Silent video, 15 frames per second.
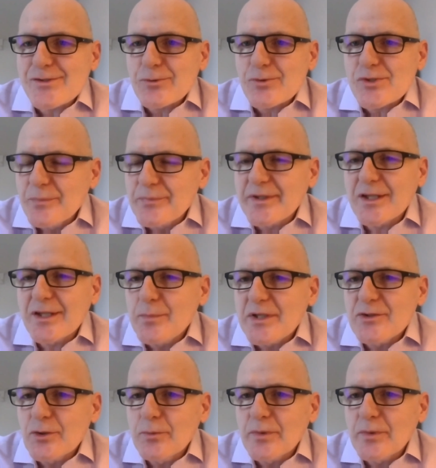So something can be
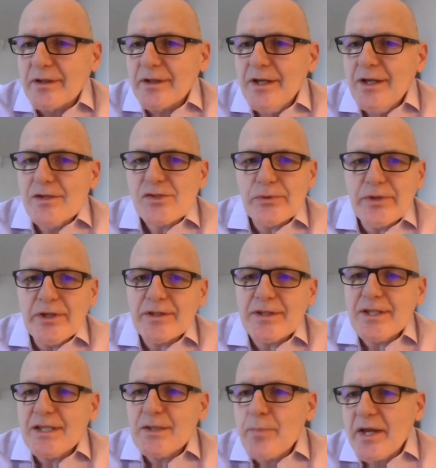done with it. So they're the
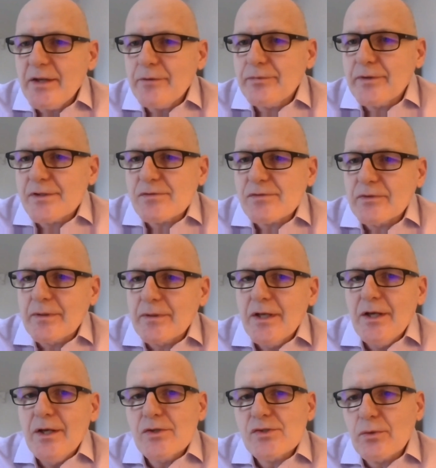key benefits of it.
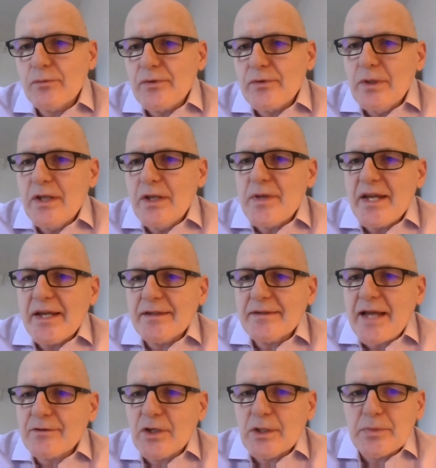So if you eliminate
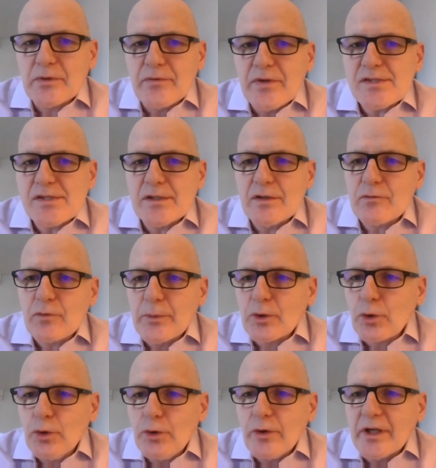that type of incident from
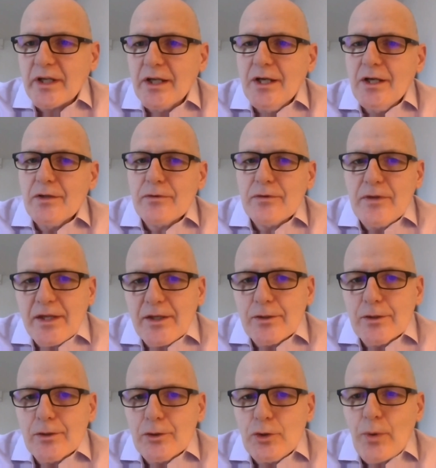occurring,
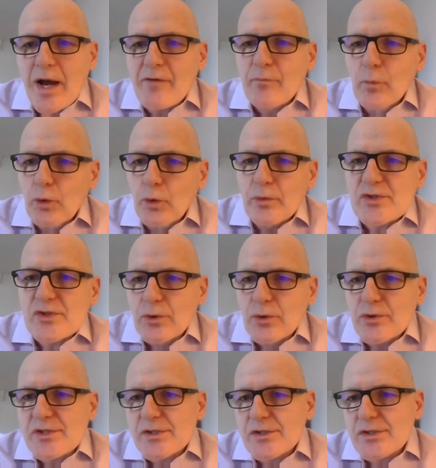then you have more
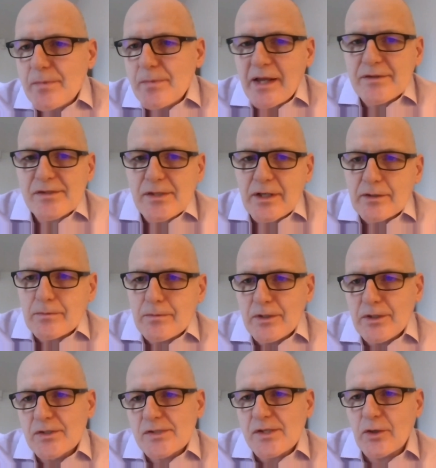resources and
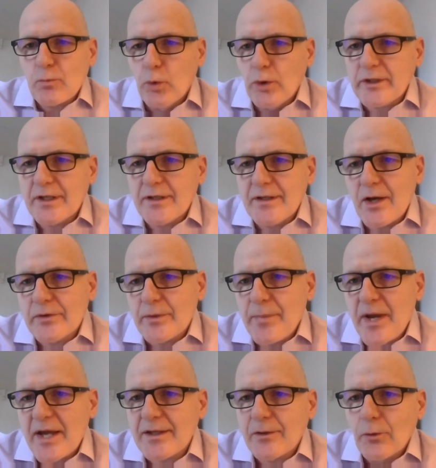you start working down the
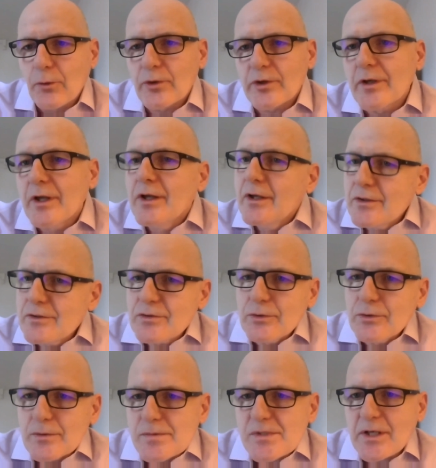pecking order
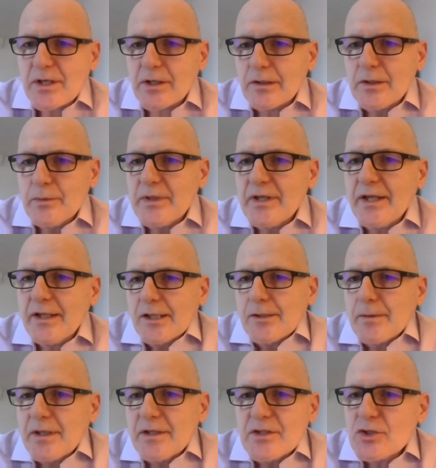to start
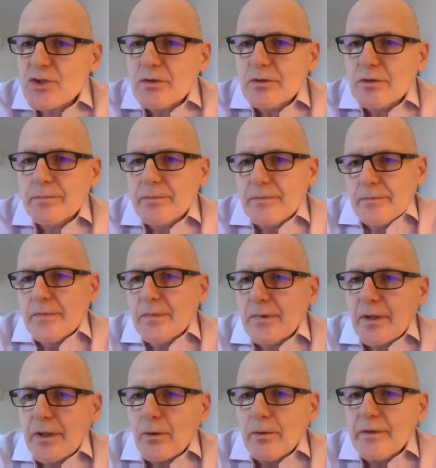eliminating additional
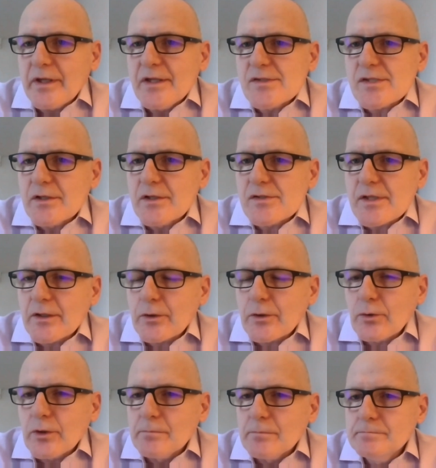incidents that occur.